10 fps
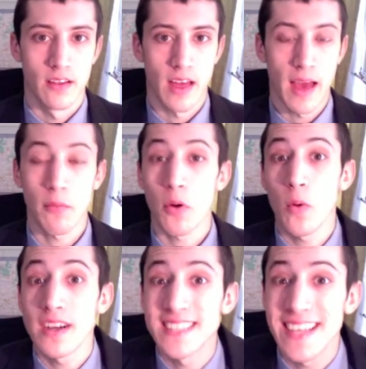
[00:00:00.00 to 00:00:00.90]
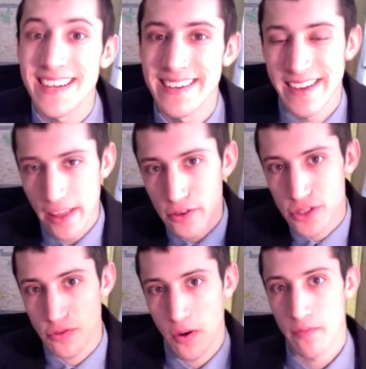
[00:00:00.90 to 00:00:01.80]
And we're watching another
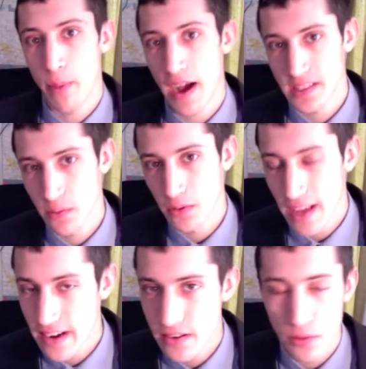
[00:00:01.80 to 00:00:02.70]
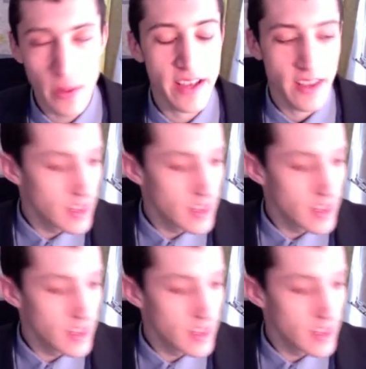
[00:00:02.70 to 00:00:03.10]
storm possible later in the week.